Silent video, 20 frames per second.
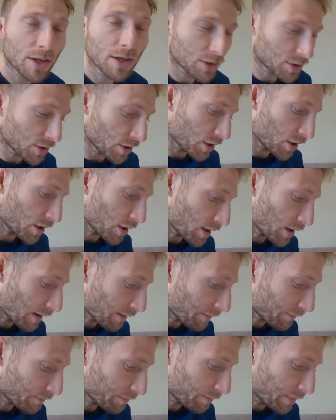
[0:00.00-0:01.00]
So
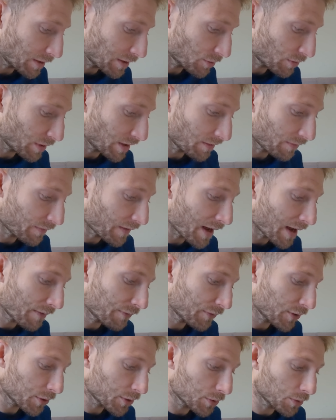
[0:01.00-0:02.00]
I've been doing a fair
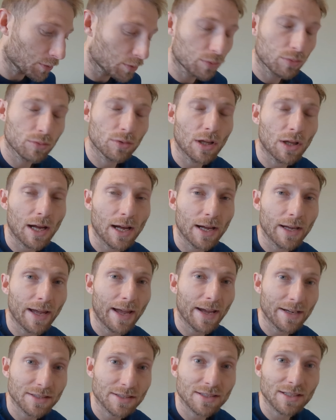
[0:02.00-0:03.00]
few
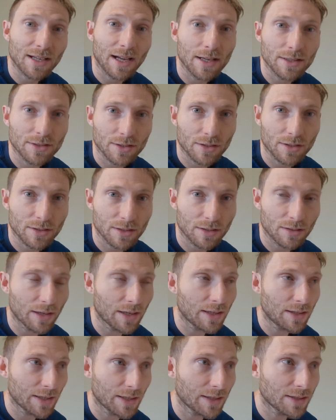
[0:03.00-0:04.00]
exercises
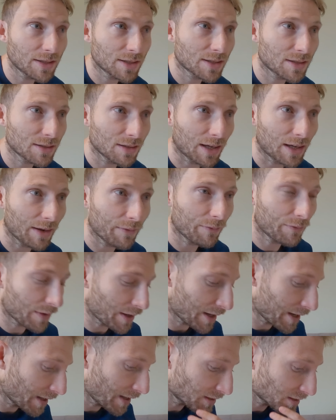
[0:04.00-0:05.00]
in this
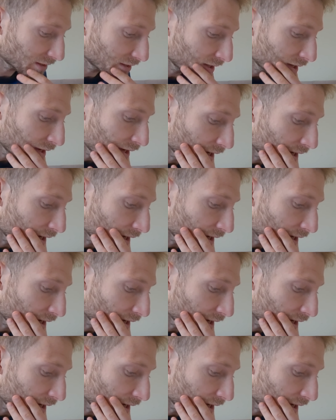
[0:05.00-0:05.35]
phase,